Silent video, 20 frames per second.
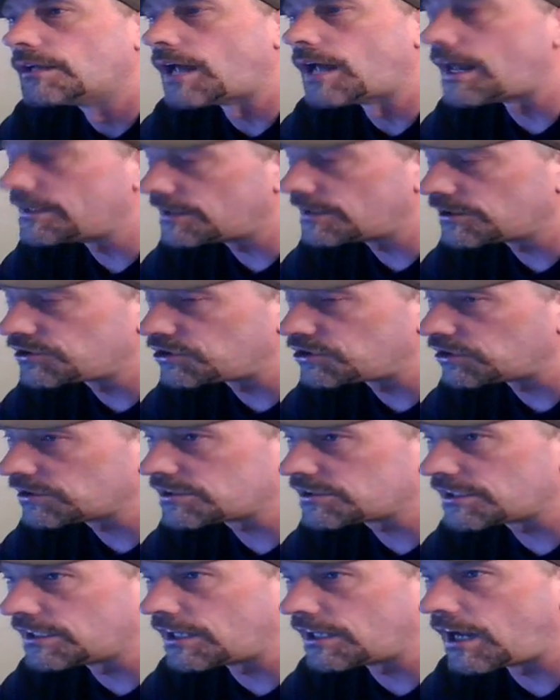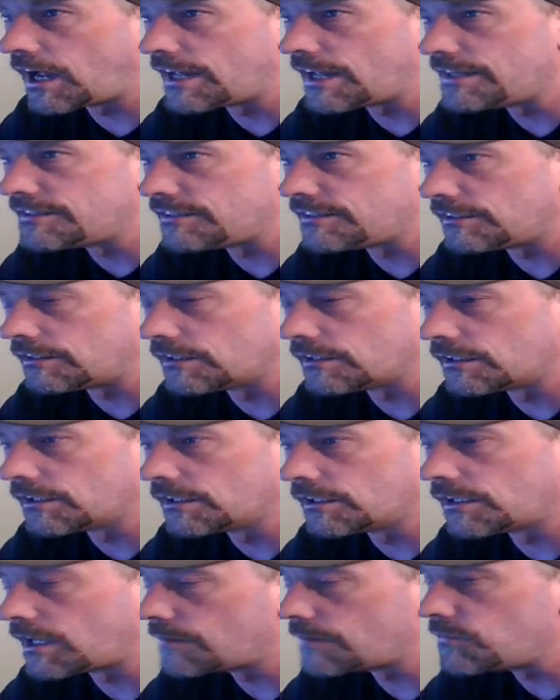It's just that
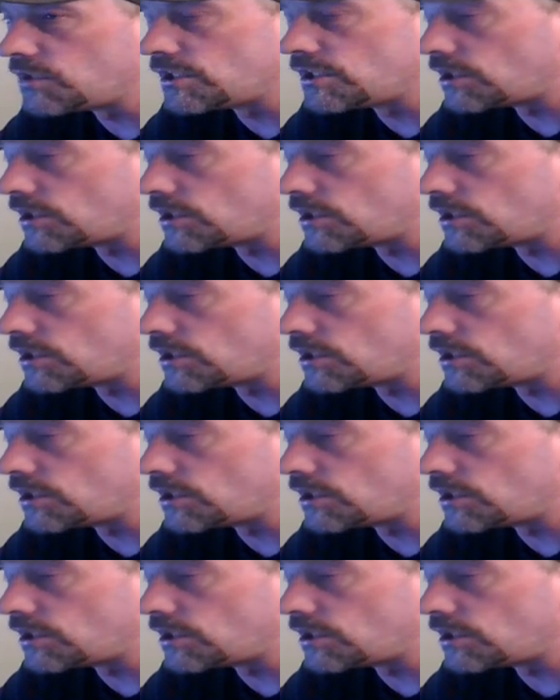idea. I mean,